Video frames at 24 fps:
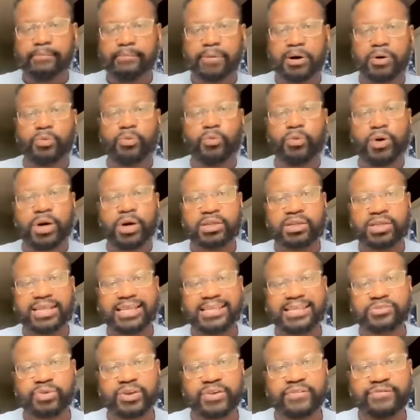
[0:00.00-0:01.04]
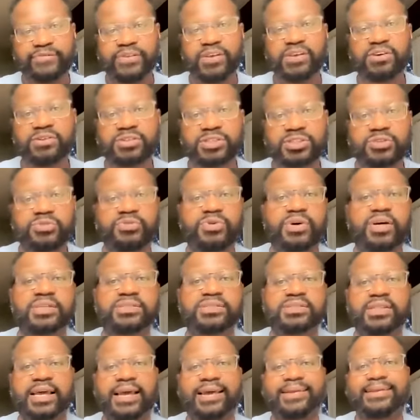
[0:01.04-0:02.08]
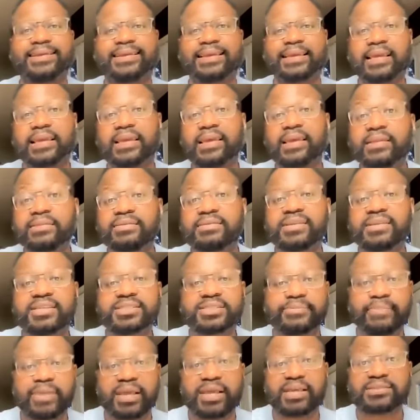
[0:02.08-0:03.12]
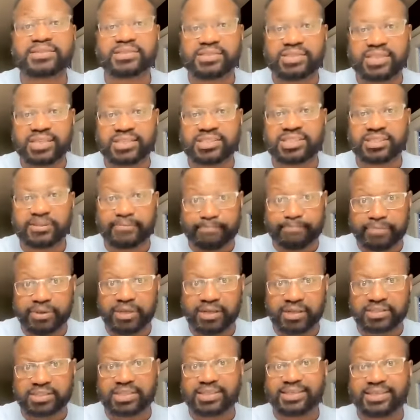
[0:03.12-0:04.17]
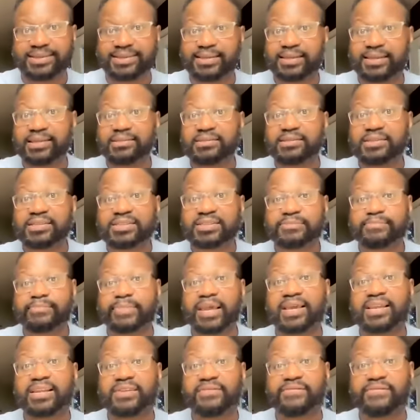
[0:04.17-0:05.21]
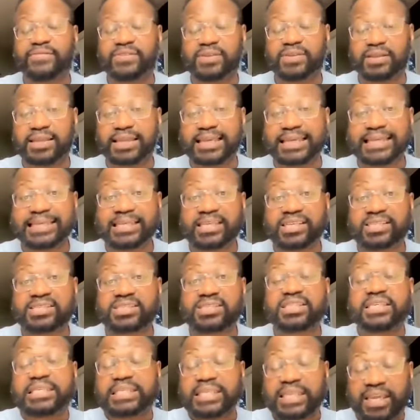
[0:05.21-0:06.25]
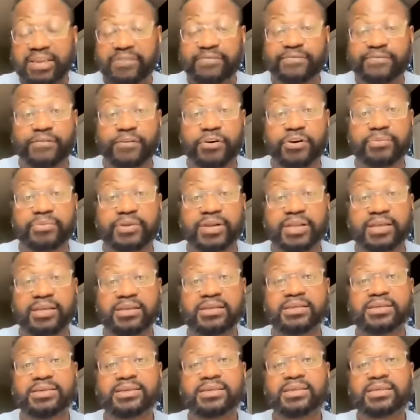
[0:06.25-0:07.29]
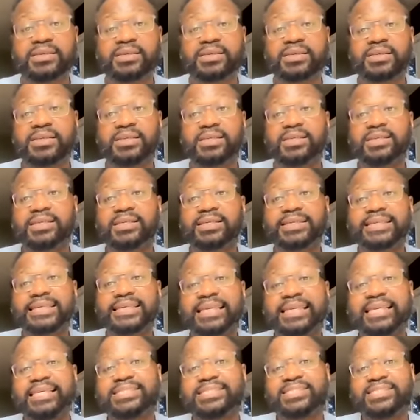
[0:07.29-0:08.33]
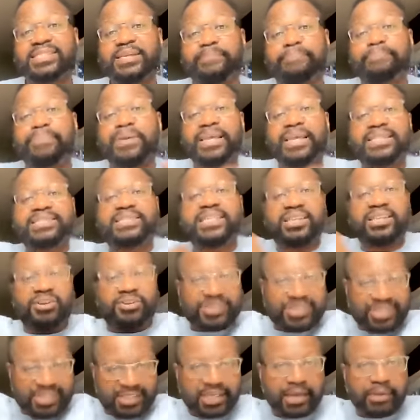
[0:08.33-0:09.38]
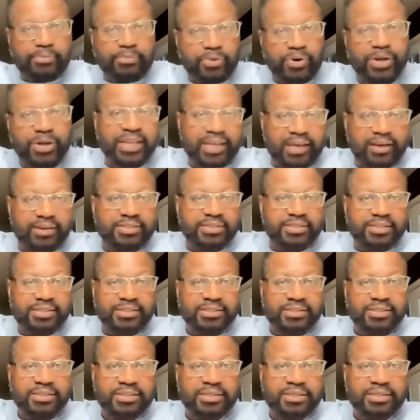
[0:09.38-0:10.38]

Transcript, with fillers: but what is revealed to us that in this man's disability, in this man in, in his infirmity, he's depending on someone else